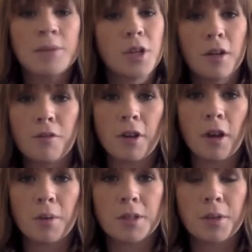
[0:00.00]
I'm trying to
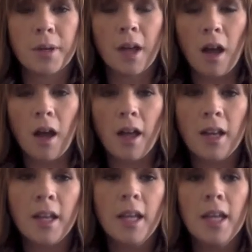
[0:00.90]
figure out what's going
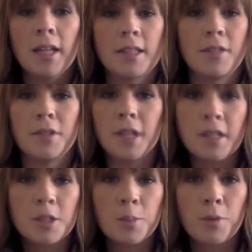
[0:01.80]
on. It's never done
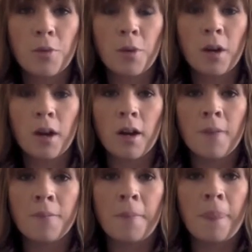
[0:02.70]
this before.
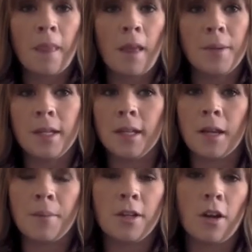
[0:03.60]
I need to
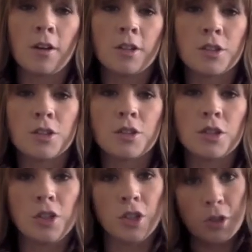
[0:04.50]
get my daughter
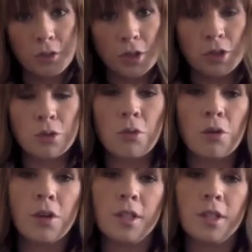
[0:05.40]
to school.